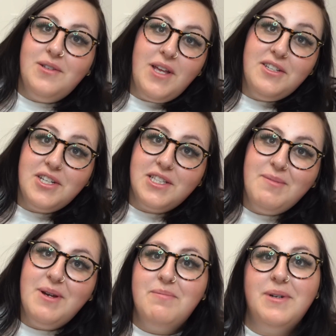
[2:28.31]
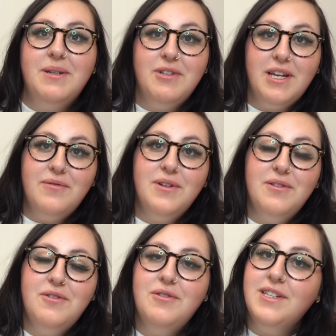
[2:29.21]
So yeah, check them out. But without
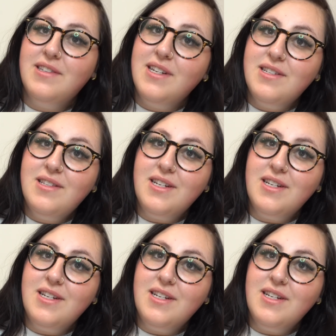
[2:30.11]
further ado, let's get into the